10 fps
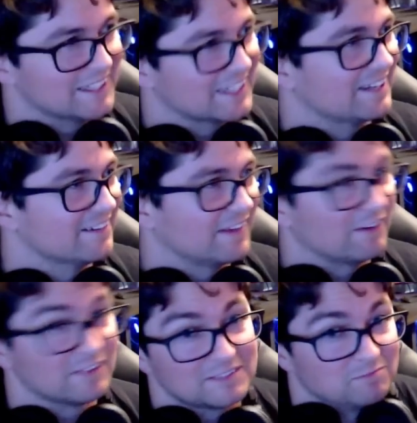the kill. That
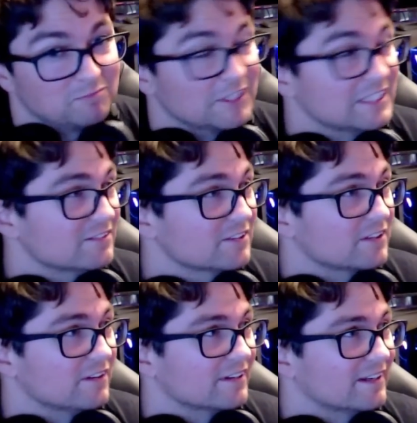was pretty
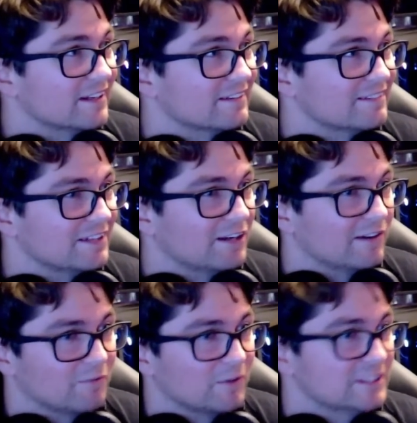difficult. And, you know,
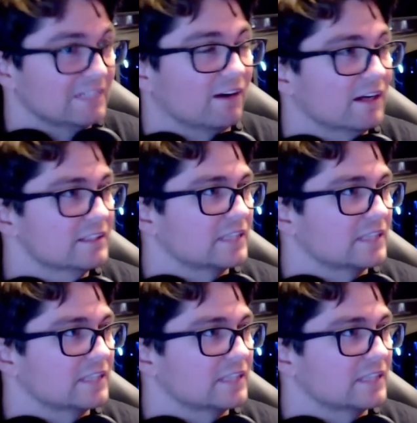once he lost